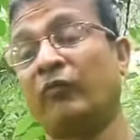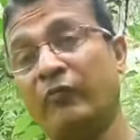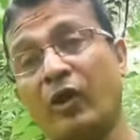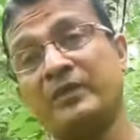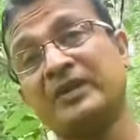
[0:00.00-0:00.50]

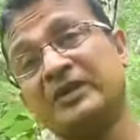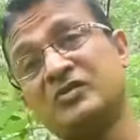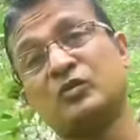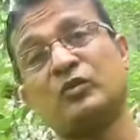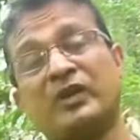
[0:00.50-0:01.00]
warming
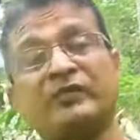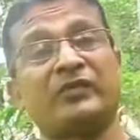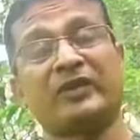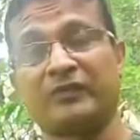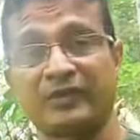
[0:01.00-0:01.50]
is
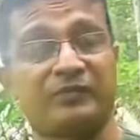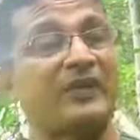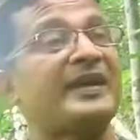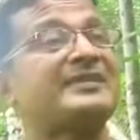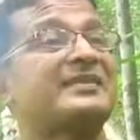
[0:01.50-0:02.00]
one of the
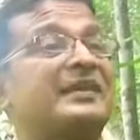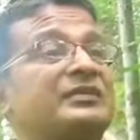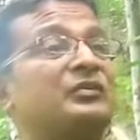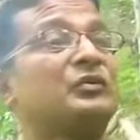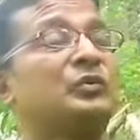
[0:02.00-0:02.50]
facts that,
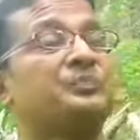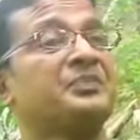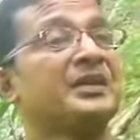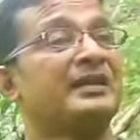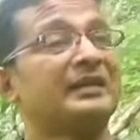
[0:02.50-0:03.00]

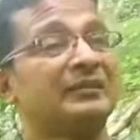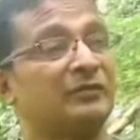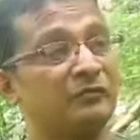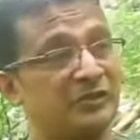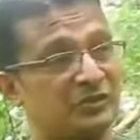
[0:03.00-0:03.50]

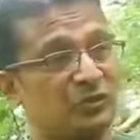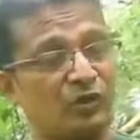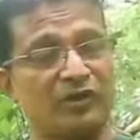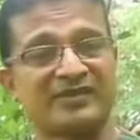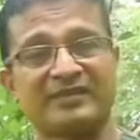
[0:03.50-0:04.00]
which
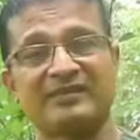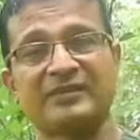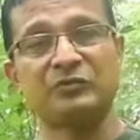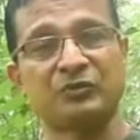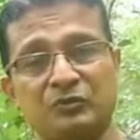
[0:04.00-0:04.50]
causes
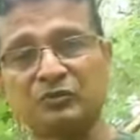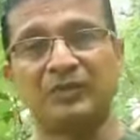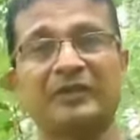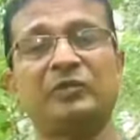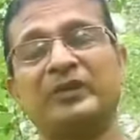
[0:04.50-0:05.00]
due to
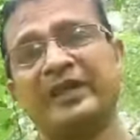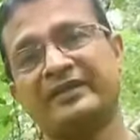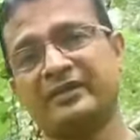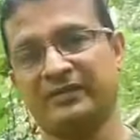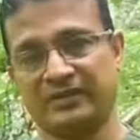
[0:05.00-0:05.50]
human
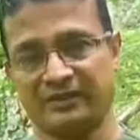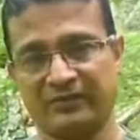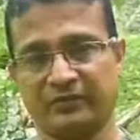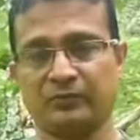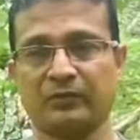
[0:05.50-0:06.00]
activities.
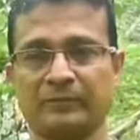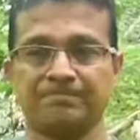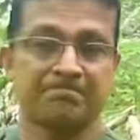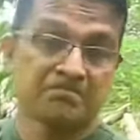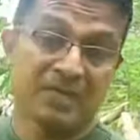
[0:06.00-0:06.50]
So
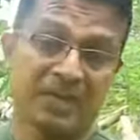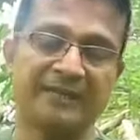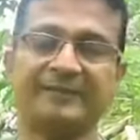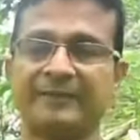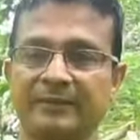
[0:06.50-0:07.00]

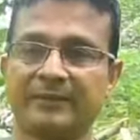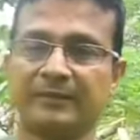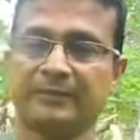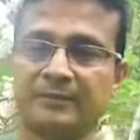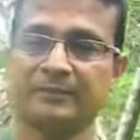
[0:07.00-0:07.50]
I think
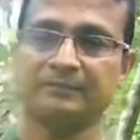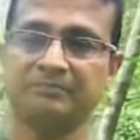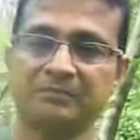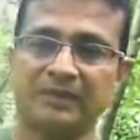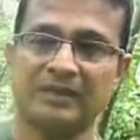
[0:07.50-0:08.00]

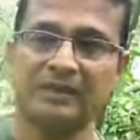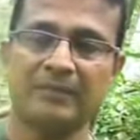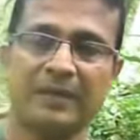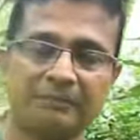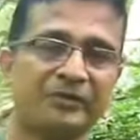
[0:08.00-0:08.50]
I'm
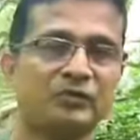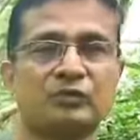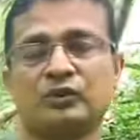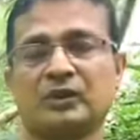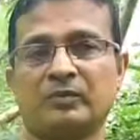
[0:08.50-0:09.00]
happy to
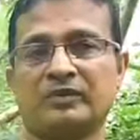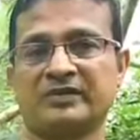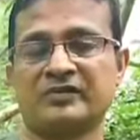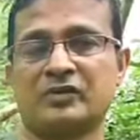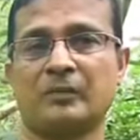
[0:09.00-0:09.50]
talk about
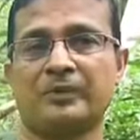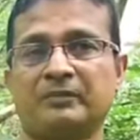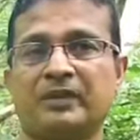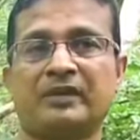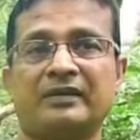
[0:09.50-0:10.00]
this topic,
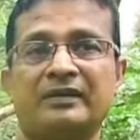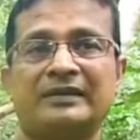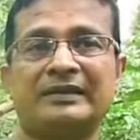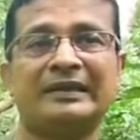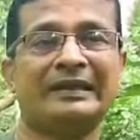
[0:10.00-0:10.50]
but
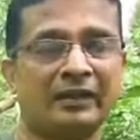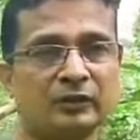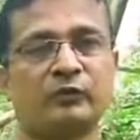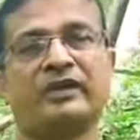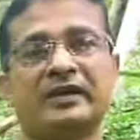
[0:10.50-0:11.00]
in
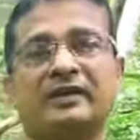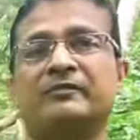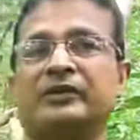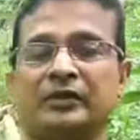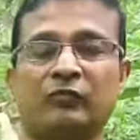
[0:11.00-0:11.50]
other way I'm
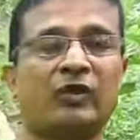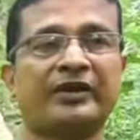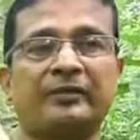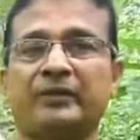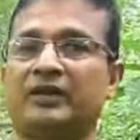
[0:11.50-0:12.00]
really
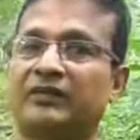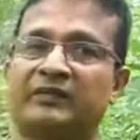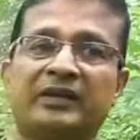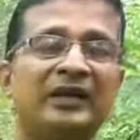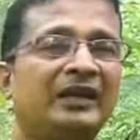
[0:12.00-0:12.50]
worried,
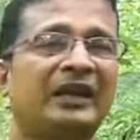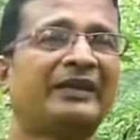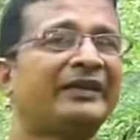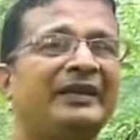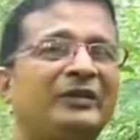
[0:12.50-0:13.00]
because I
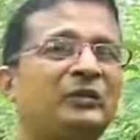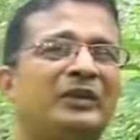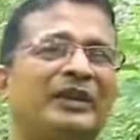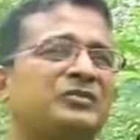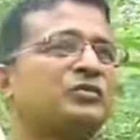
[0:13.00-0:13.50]
really don't
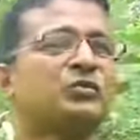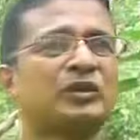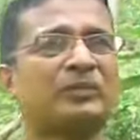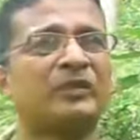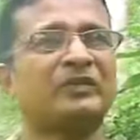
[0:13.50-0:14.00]
like to
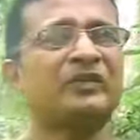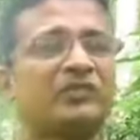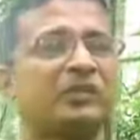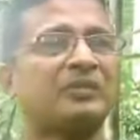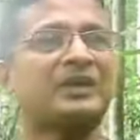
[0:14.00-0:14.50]
talk about this
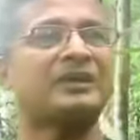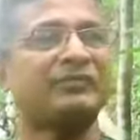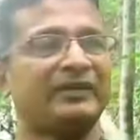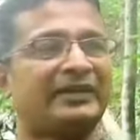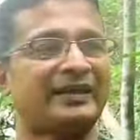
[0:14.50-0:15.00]
one. But I
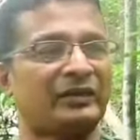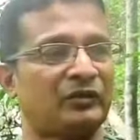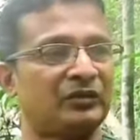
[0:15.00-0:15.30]
feel like,